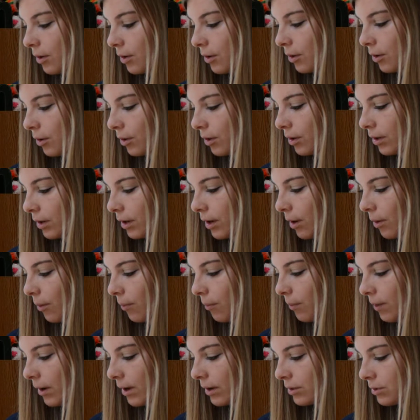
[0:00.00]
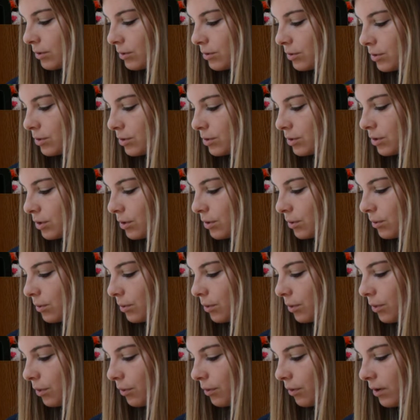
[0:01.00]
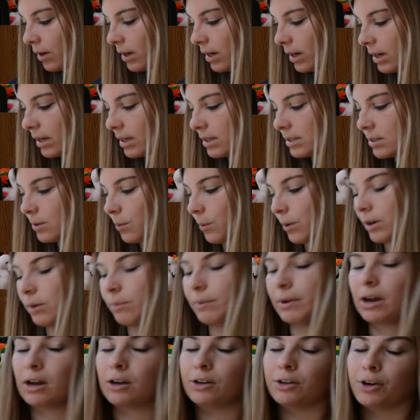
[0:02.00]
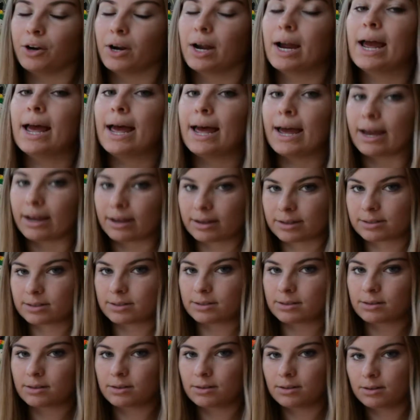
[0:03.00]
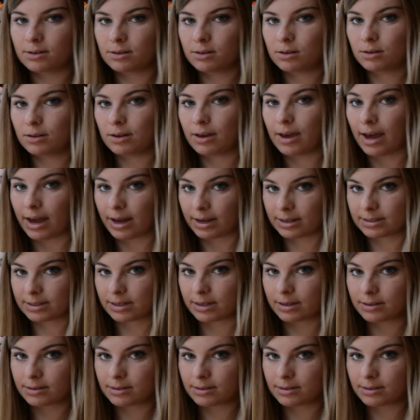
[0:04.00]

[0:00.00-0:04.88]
you're going to go 1, 2, 3. It's going to be on your x-axis.